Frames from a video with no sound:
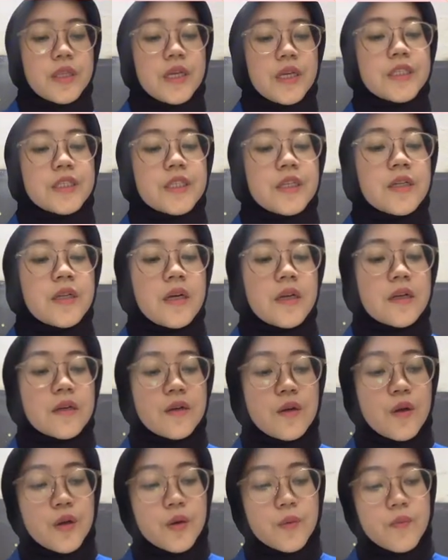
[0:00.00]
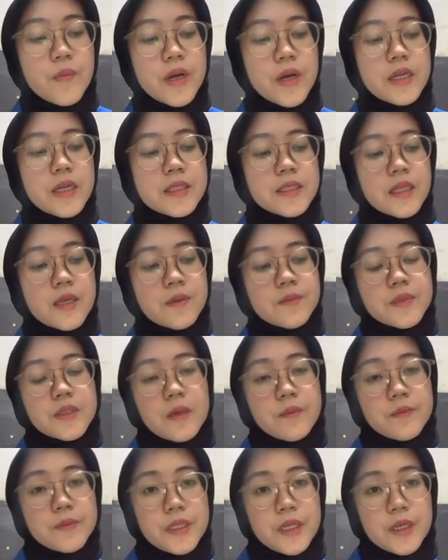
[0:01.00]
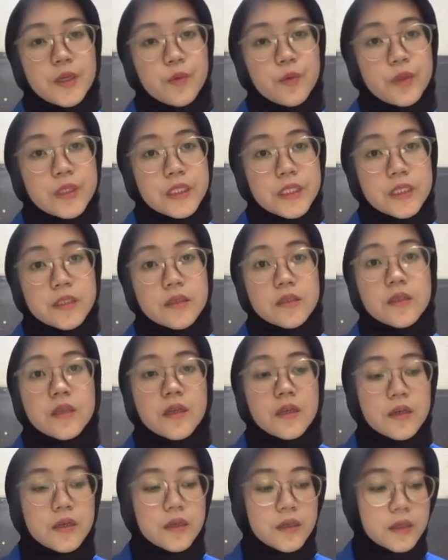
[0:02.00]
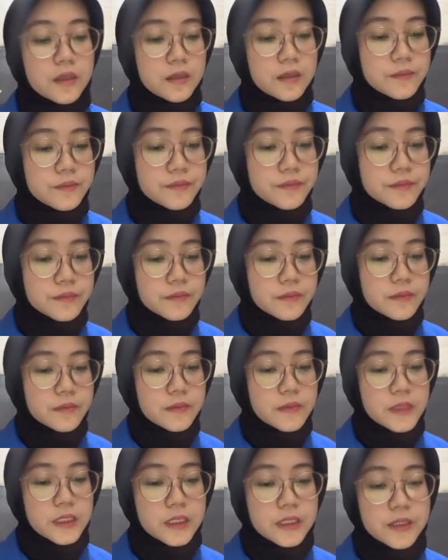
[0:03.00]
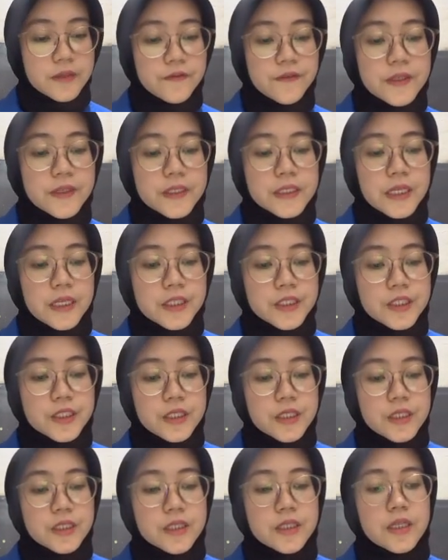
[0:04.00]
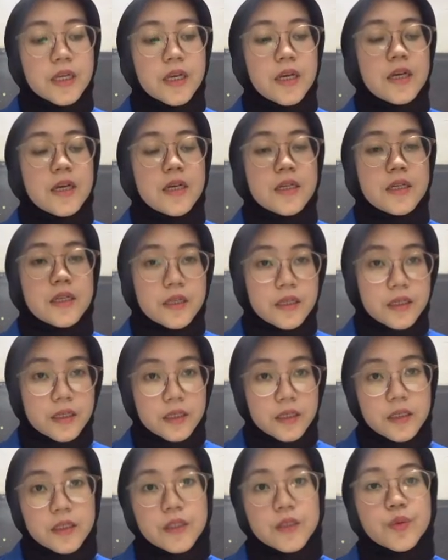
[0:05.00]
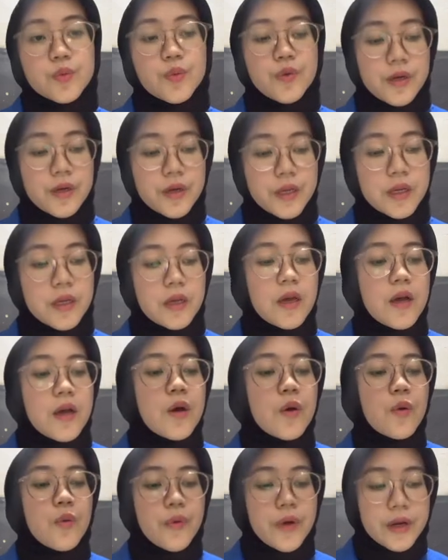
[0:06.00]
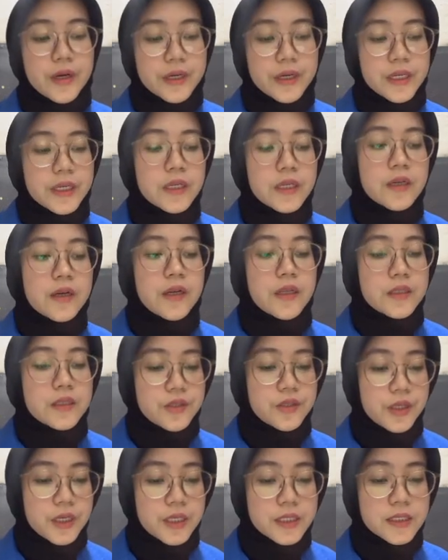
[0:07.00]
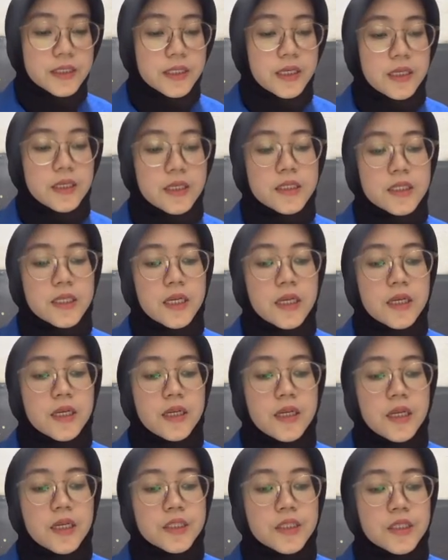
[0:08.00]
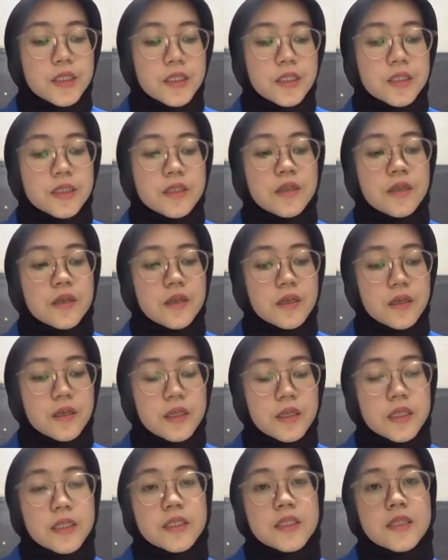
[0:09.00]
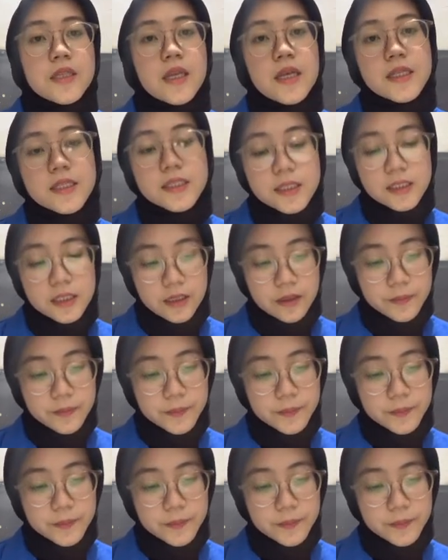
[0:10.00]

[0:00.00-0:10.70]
actions are done by the same subject, which is the girl. The first action is the girl is wearing a red dress, and the second action is the girl is dancing.